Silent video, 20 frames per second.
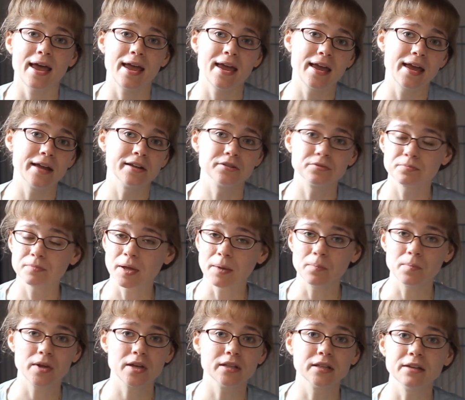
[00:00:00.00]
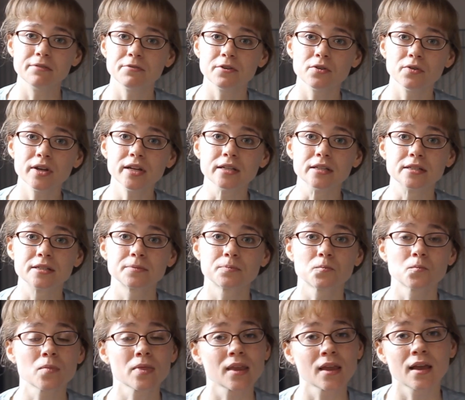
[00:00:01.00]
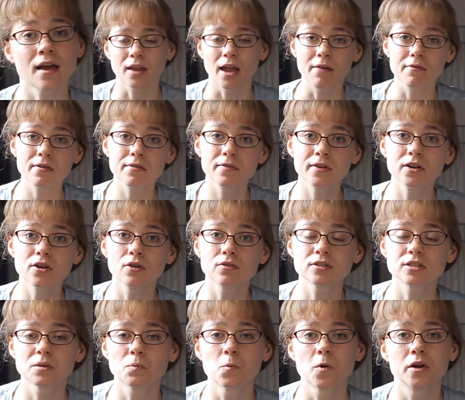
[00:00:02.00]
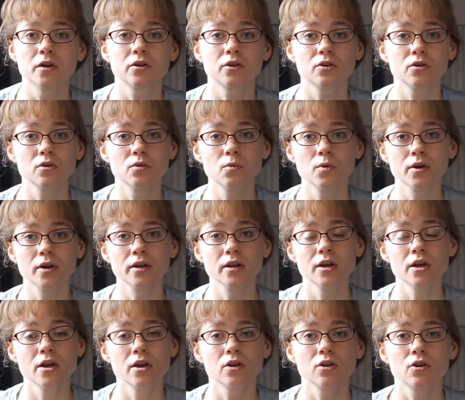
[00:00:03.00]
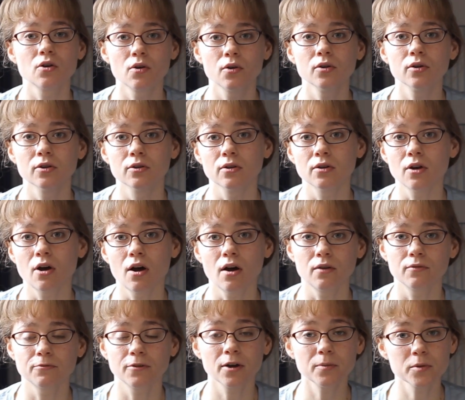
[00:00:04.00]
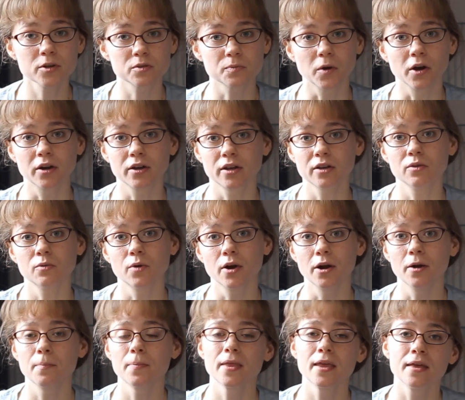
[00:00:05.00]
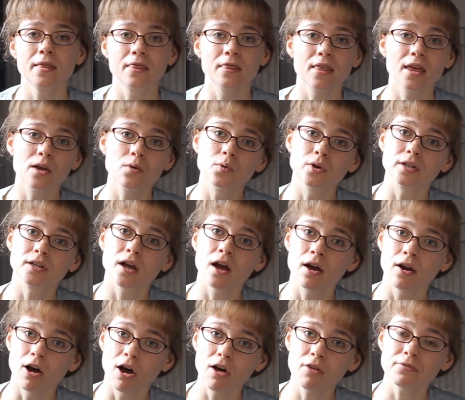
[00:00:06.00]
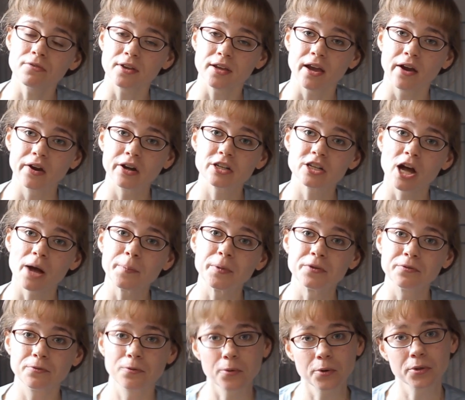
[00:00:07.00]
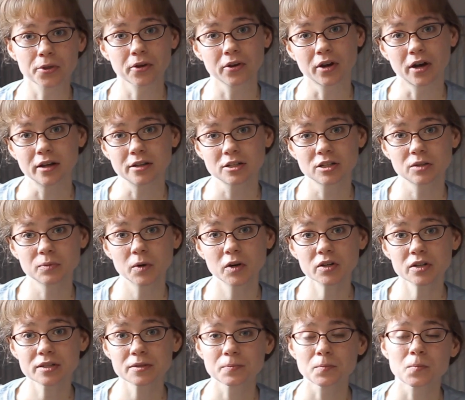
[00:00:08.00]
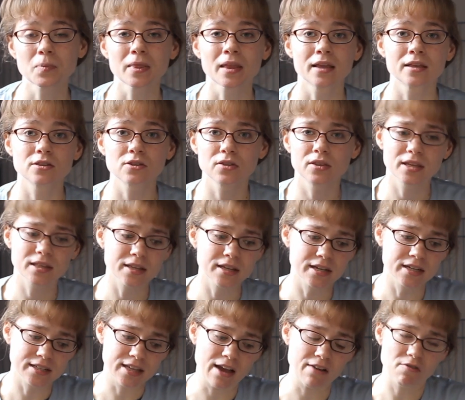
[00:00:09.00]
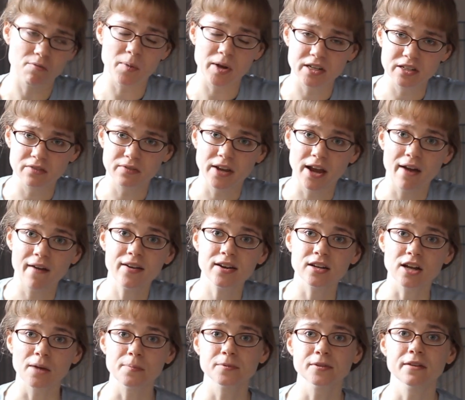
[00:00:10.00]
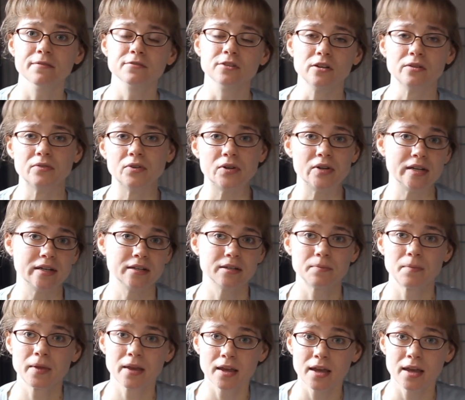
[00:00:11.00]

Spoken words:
and can be leafy greens. I've even known someone who would go to her farmer's market where they would cut off the carrot tops for their customers. So then they just have a bunch of carrot tops left over, and